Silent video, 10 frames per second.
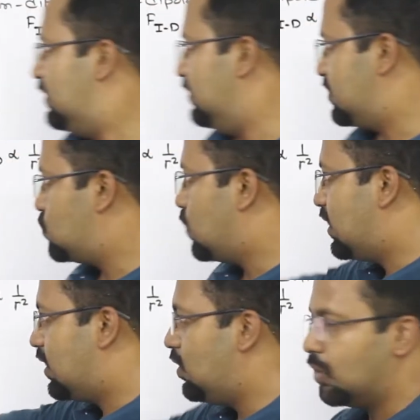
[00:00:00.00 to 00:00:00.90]
this is
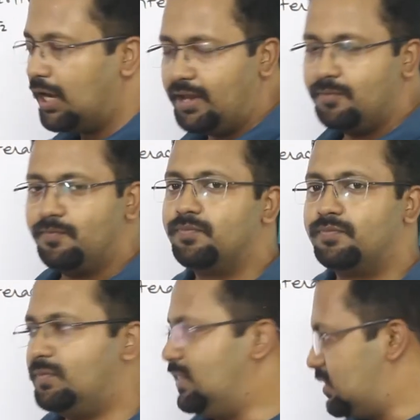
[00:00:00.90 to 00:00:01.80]
what it will look like.
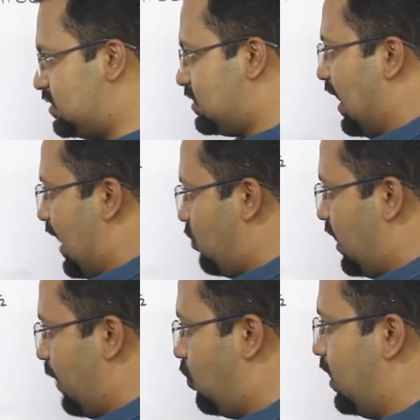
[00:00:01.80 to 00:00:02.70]
This is the ion
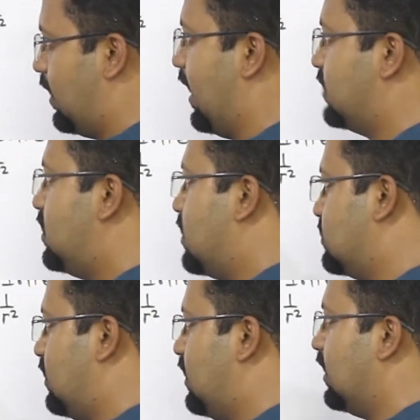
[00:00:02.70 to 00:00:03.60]
dipole interaction
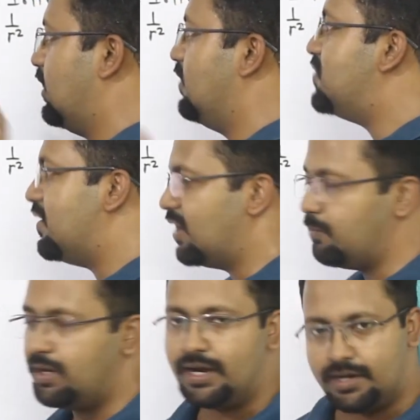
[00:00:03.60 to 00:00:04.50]
resulting in a
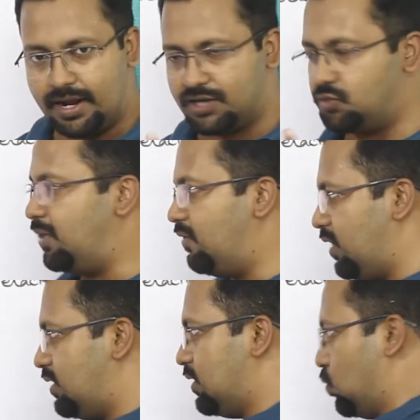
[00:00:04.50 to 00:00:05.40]
favorable interaction
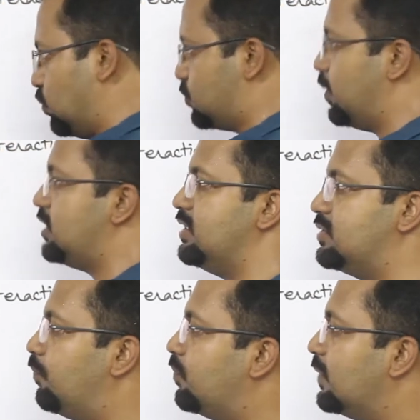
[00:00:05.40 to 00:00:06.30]
between the two species,